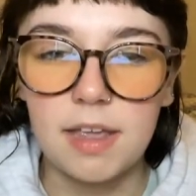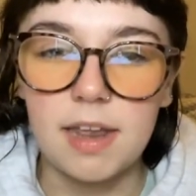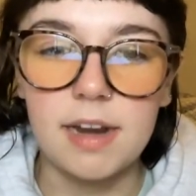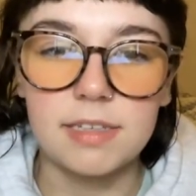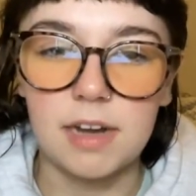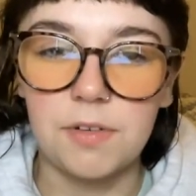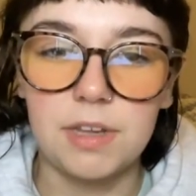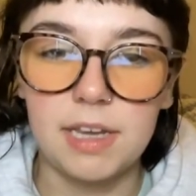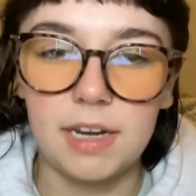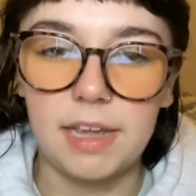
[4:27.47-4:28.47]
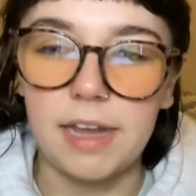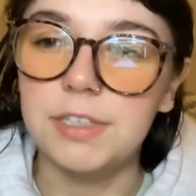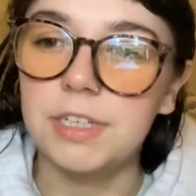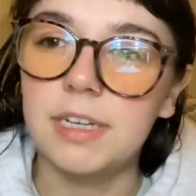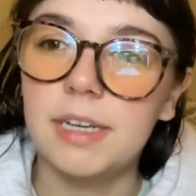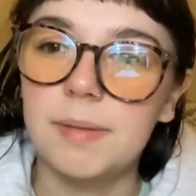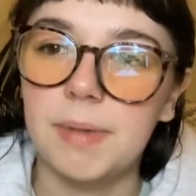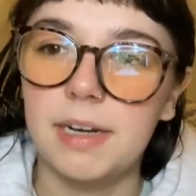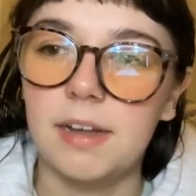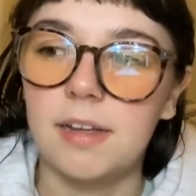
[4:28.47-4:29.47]
and it's not really engaging, it
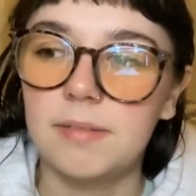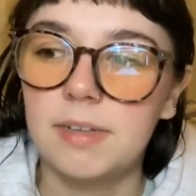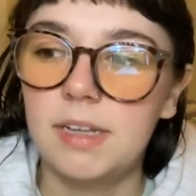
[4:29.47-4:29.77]
might not